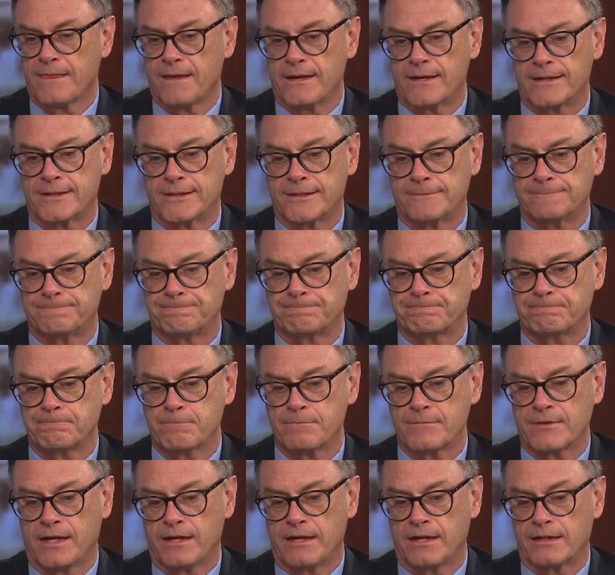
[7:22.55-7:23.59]
And
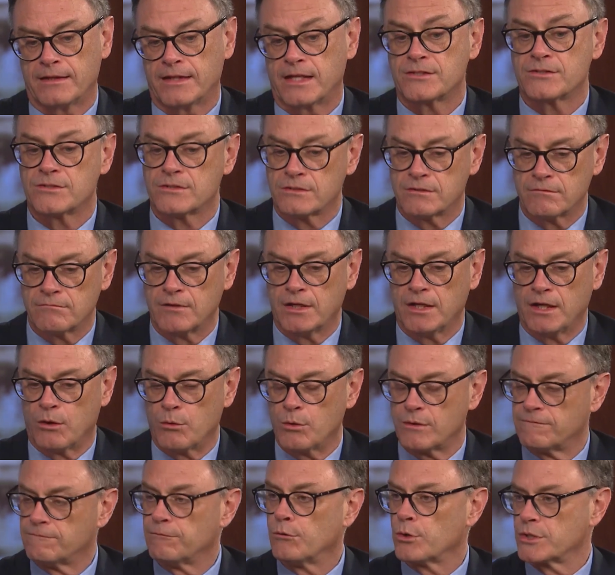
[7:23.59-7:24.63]
that's, you
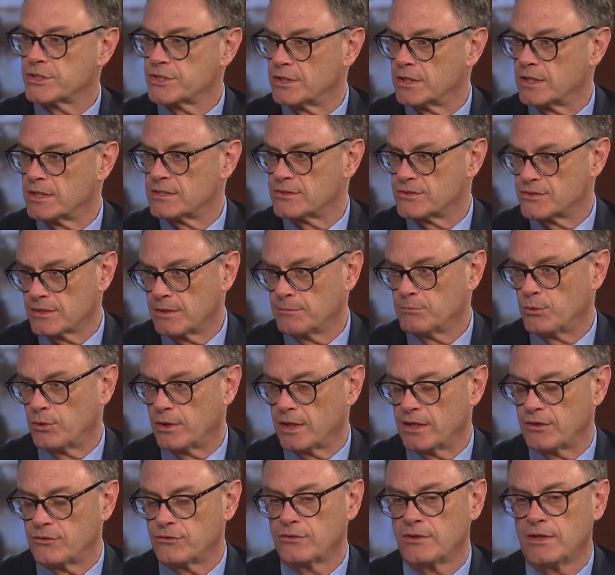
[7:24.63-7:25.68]
know, unfortunate in some
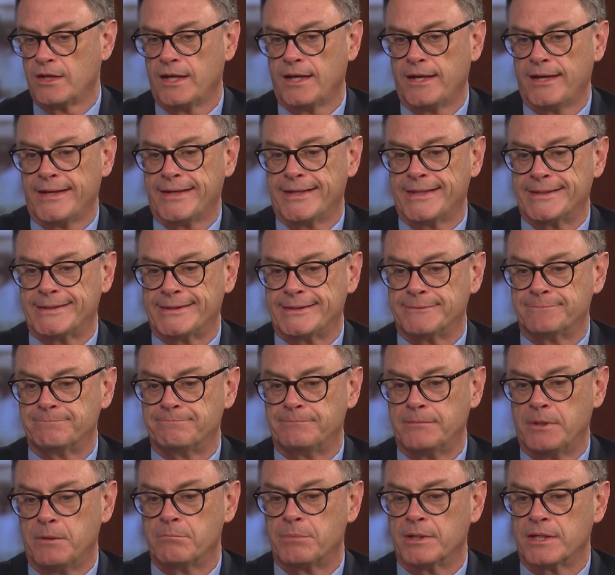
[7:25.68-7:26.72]
ways.
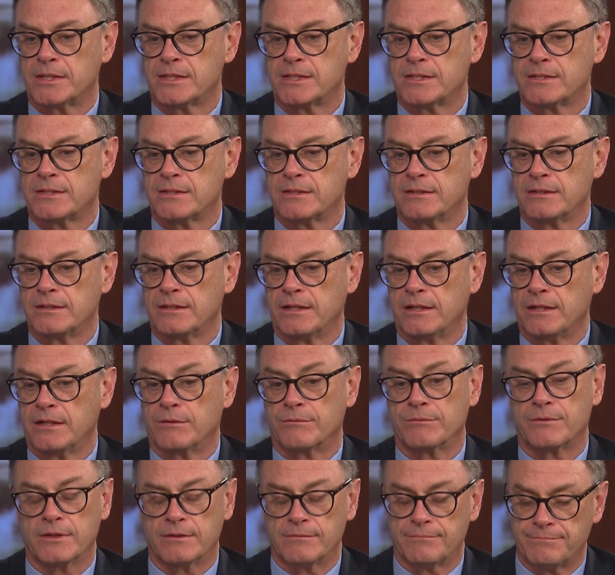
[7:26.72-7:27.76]
But, you
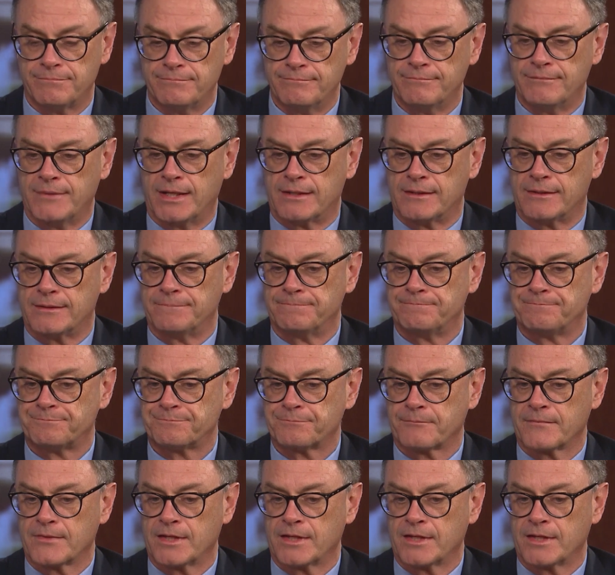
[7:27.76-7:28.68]
know,